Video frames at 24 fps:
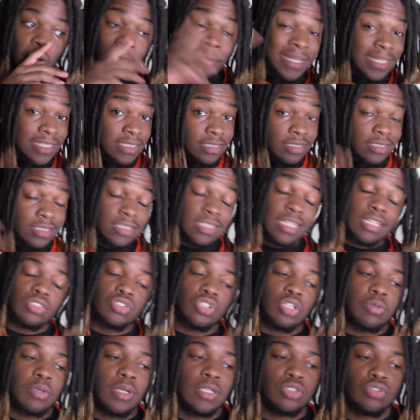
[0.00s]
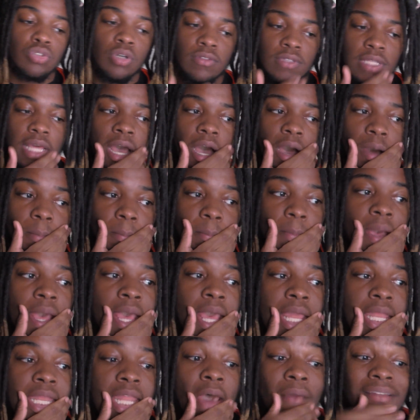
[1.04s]
I mean, this is the second song I reacted to off the album.
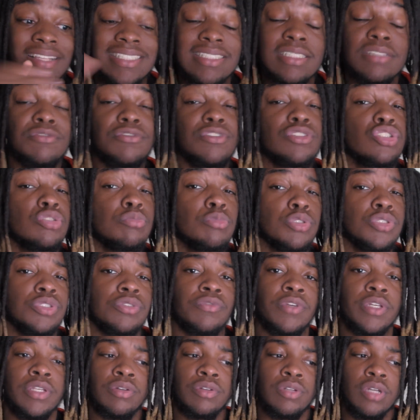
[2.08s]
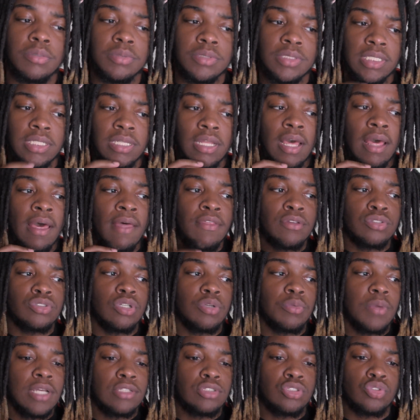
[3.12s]
Now, this is the official music video, you know what I'm saying? The other song I
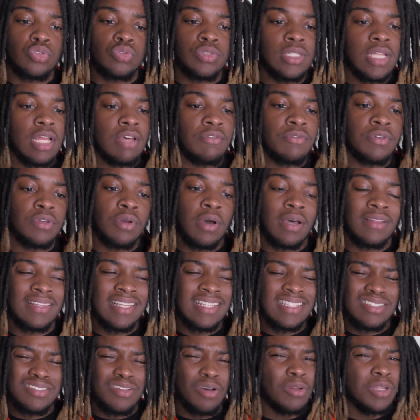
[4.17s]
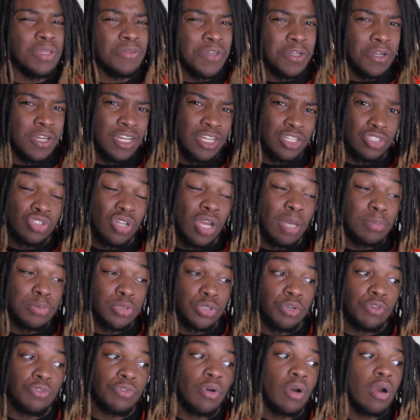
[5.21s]
reacted to didn't have a video. I think it's the only video that dropped
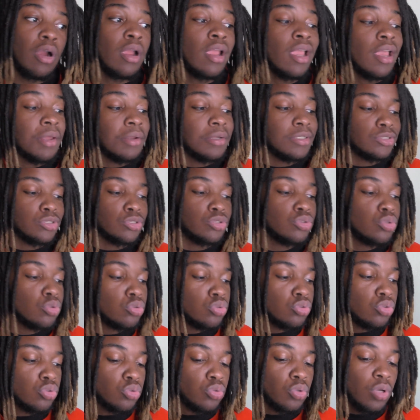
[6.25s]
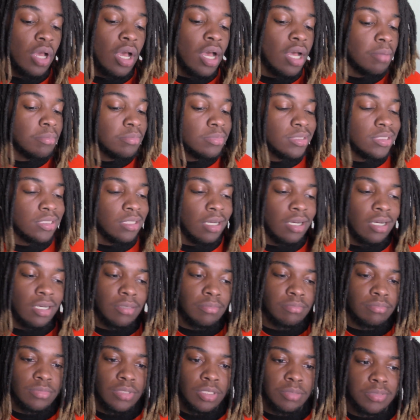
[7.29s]
so far. This is 22. You know what
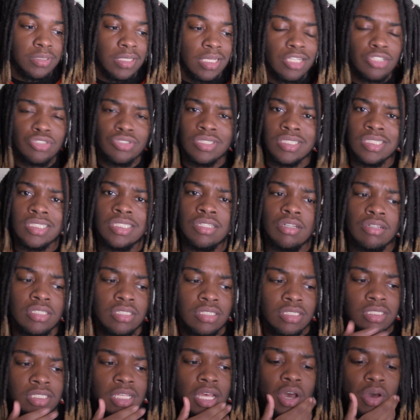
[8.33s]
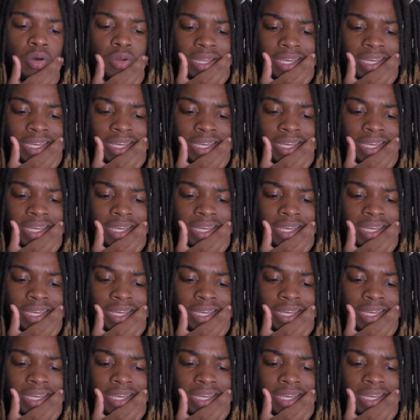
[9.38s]
I'm saying? Interested to see how this should sound.